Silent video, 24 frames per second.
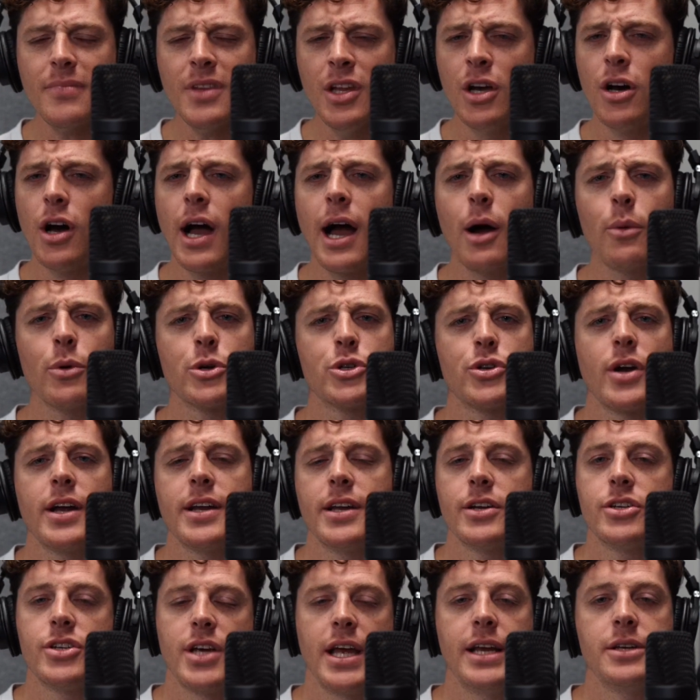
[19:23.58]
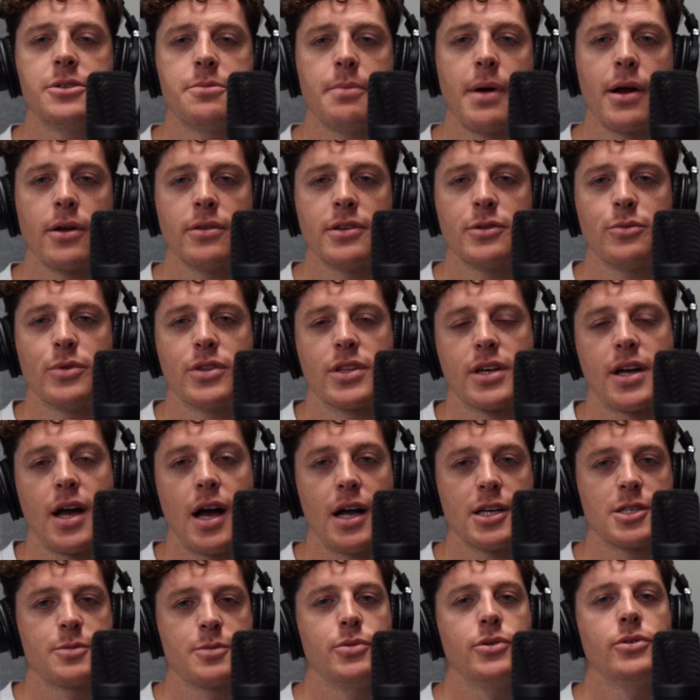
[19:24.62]
how we're trying to change Maryland with the
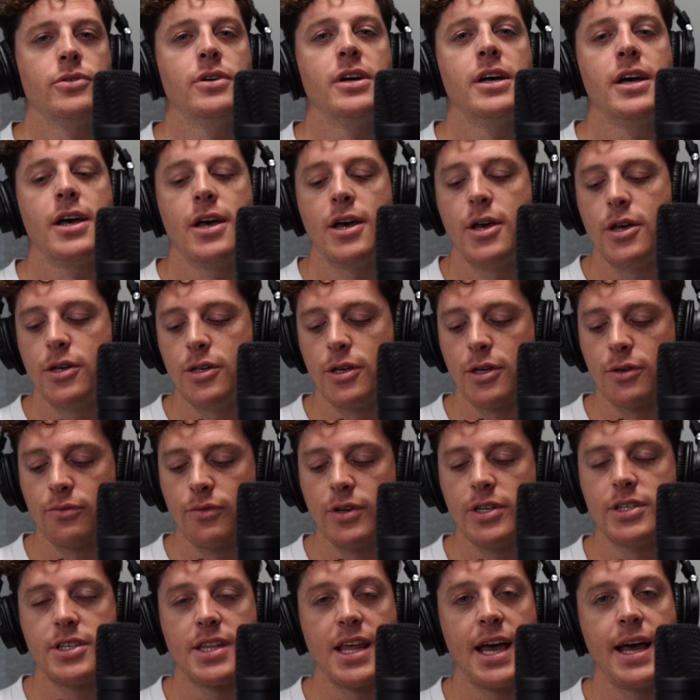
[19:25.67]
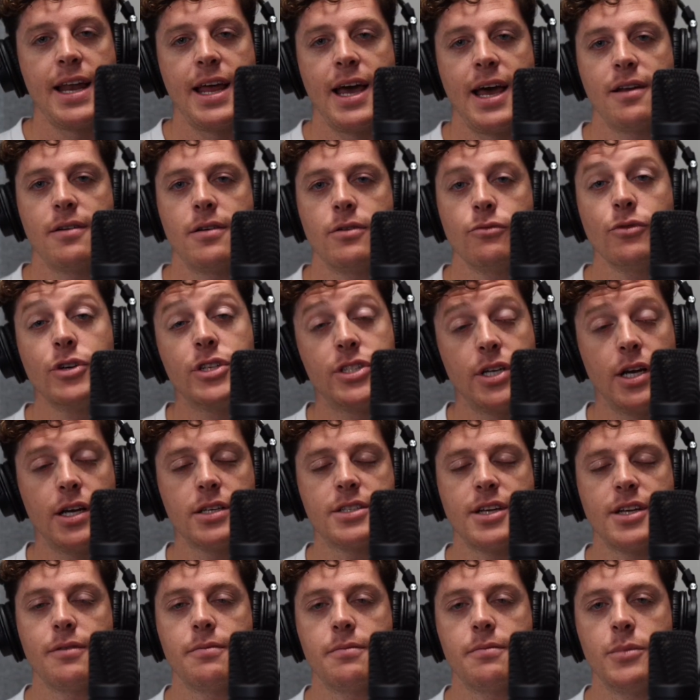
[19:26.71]
gospel. You can reach us
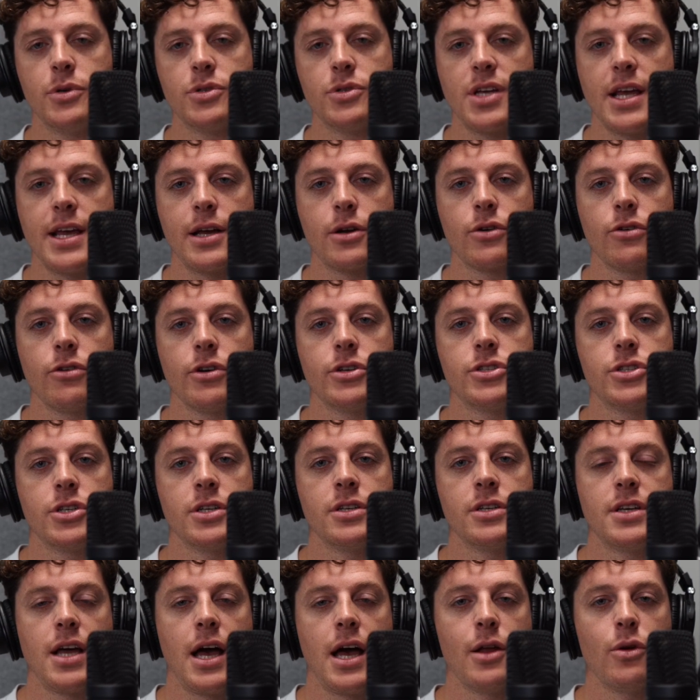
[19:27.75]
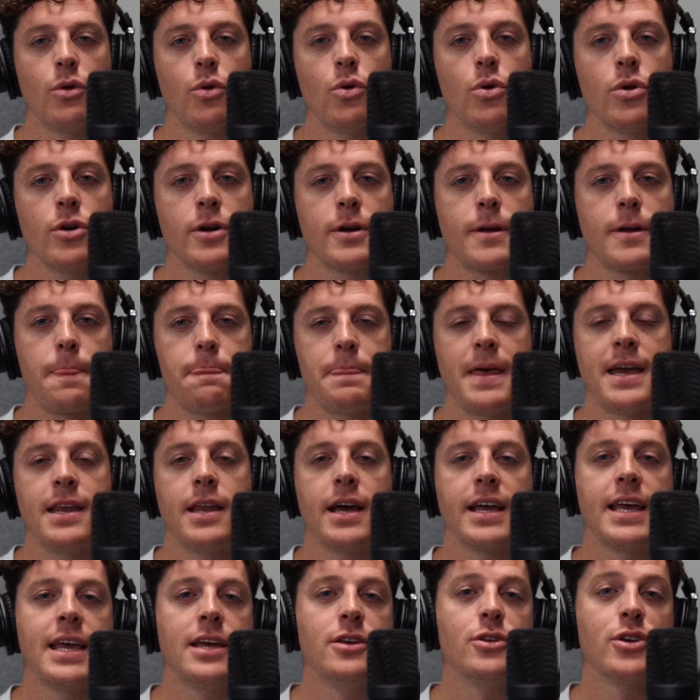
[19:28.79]
at mosaicchristian.org. And
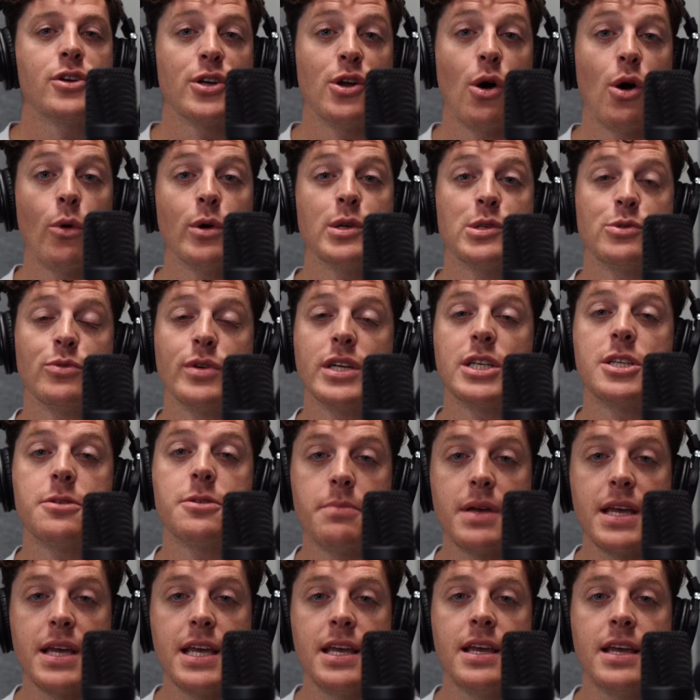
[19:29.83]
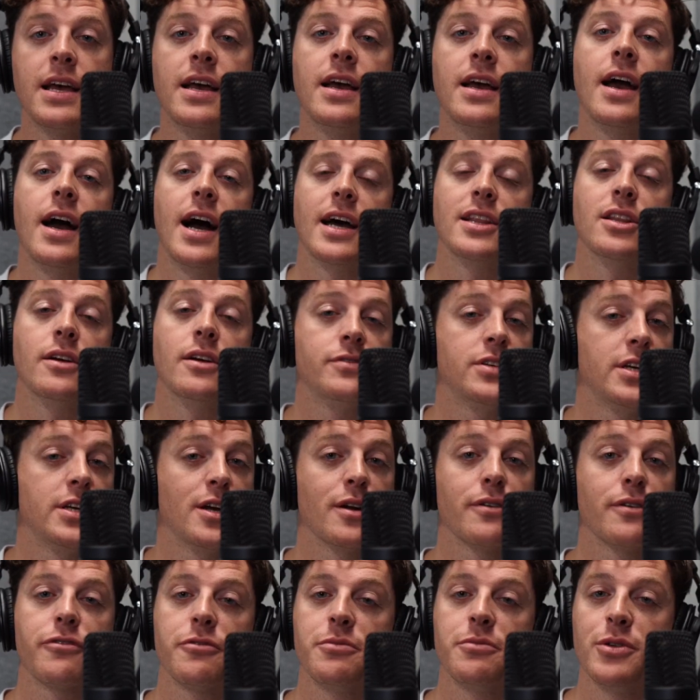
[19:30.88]
again, you can always reach me. I'd love to
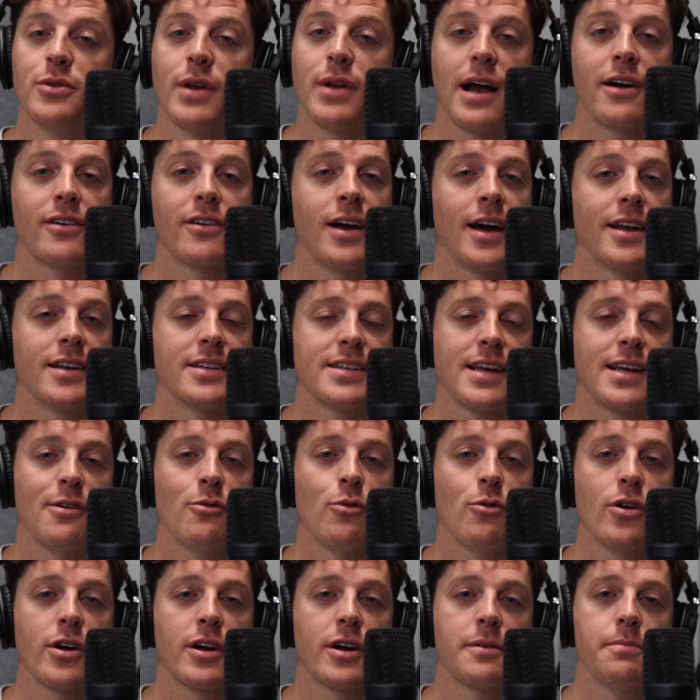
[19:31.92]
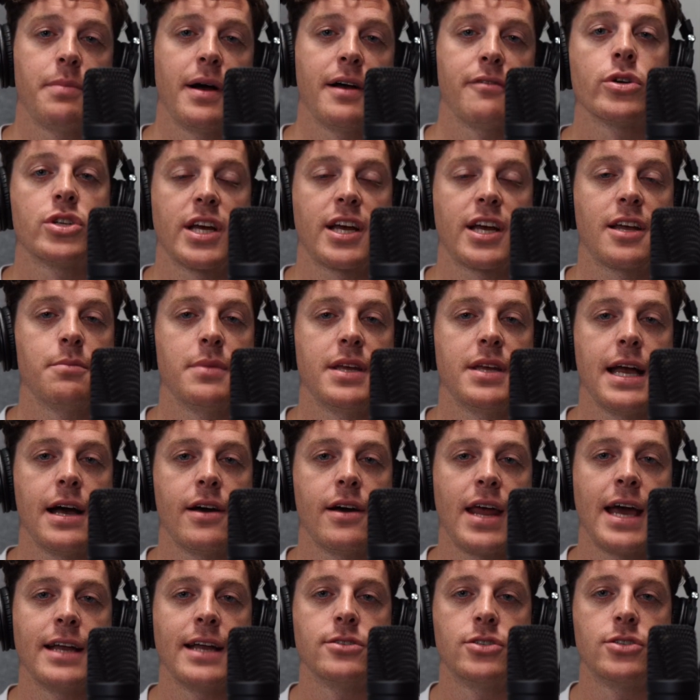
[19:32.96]
hear from you and how God is at work by checking me
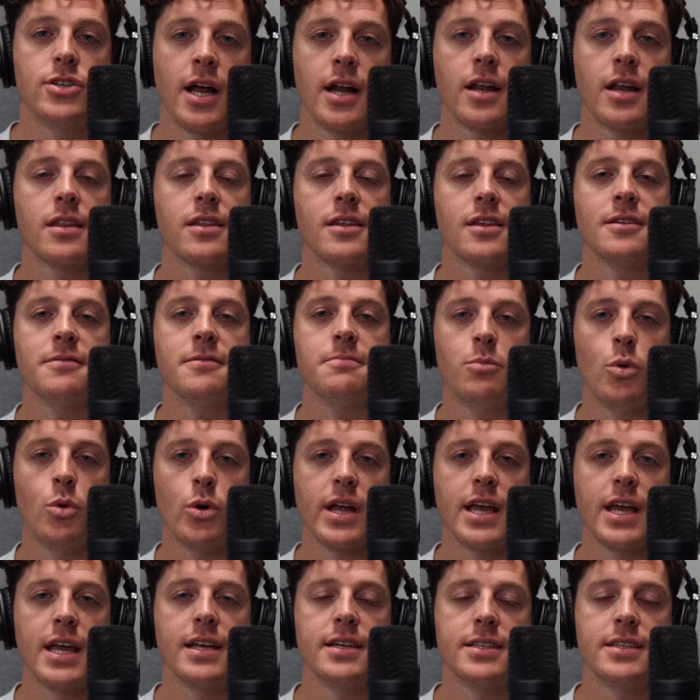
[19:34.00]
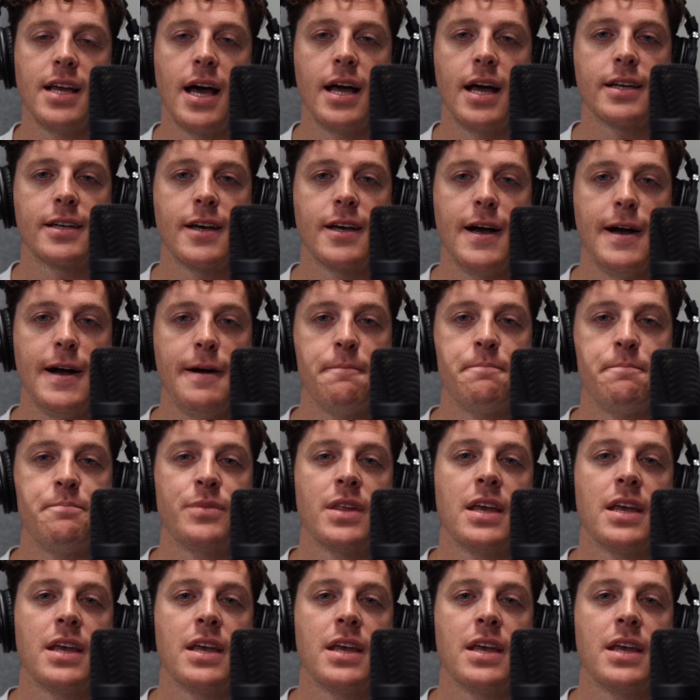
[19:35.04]
out at jonathanmoynihan.com.